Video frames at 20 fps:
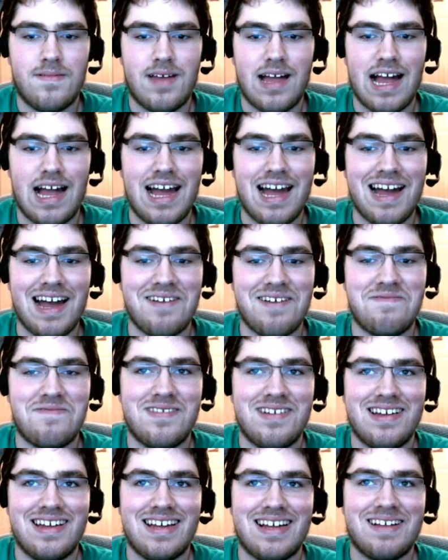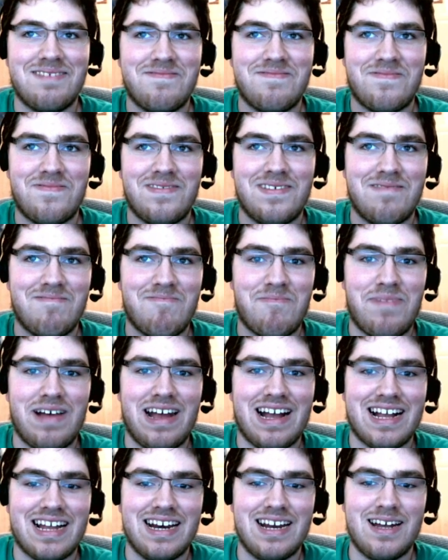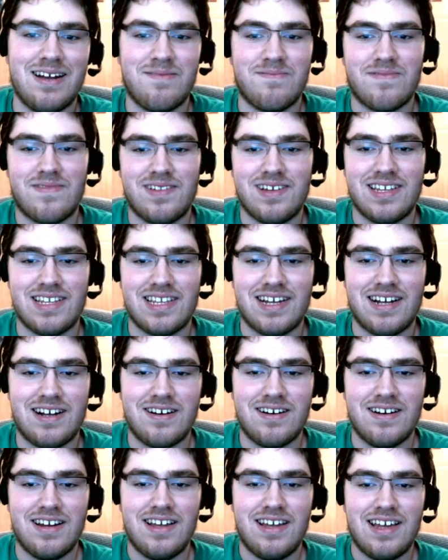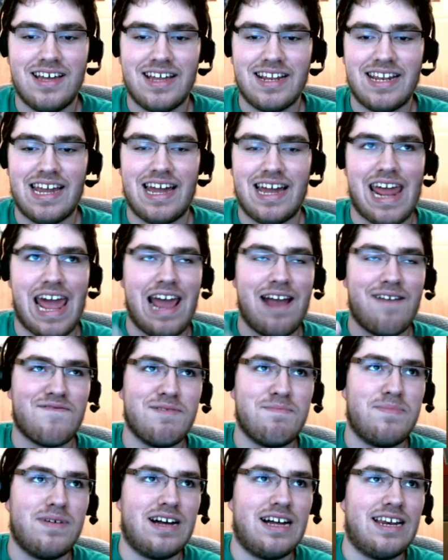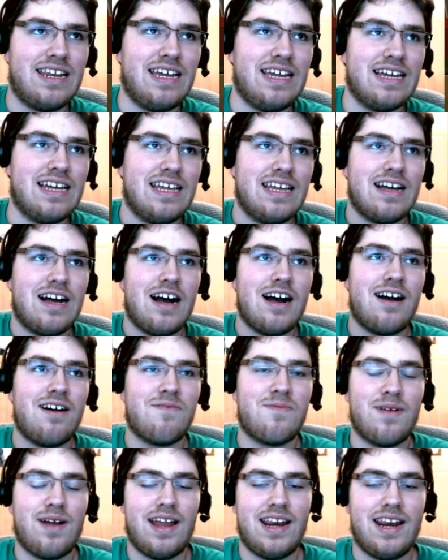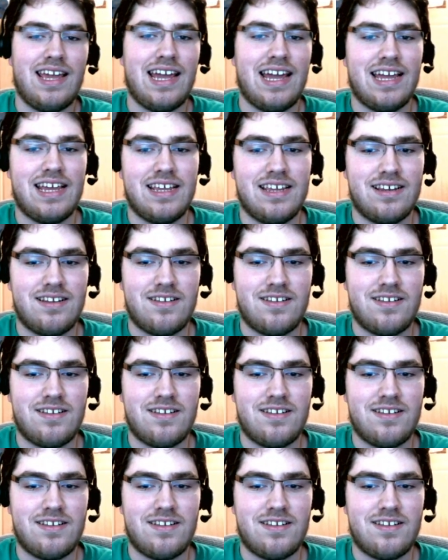I'm, I'm backing up because I, I, heard see. that everybody already has.